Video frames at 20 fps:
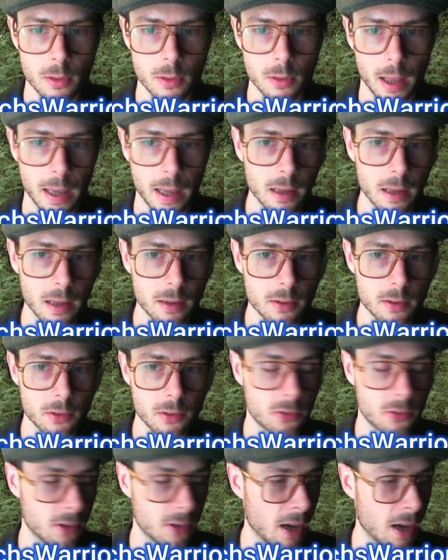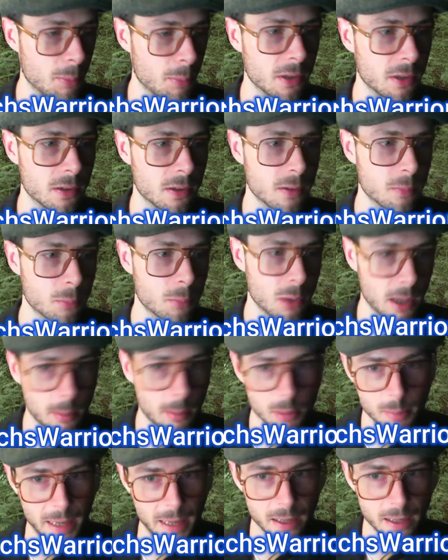and stopping
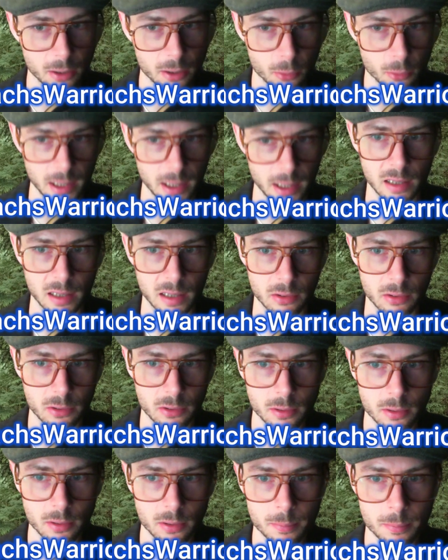problematic grains.